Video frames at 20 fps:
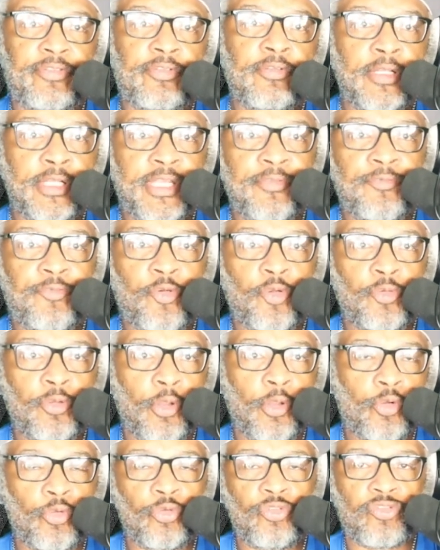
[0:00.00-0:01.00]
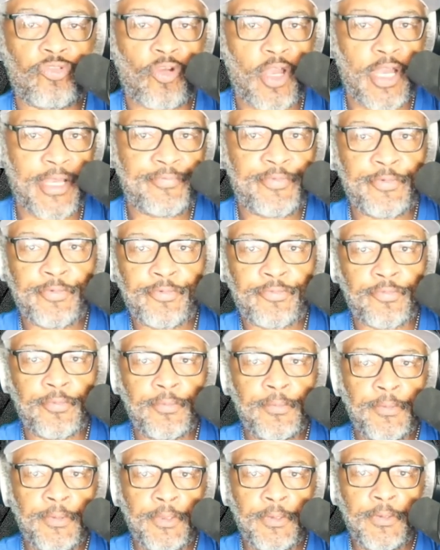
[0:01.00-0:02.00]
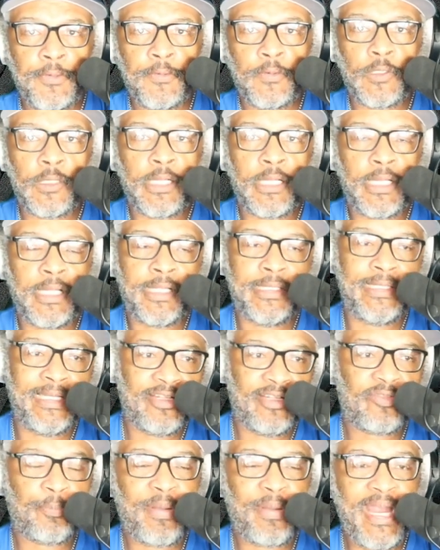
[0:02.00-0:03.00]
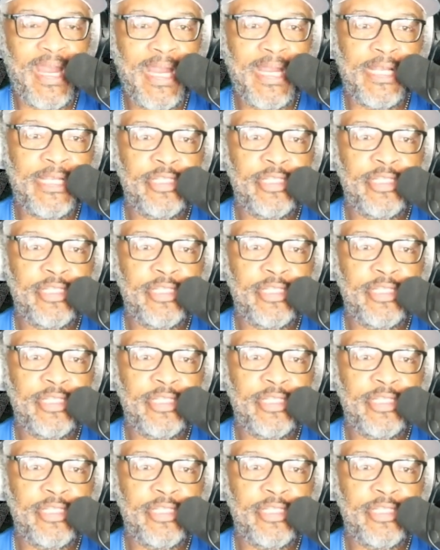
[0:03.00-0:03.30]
looking for local drivers, that's paying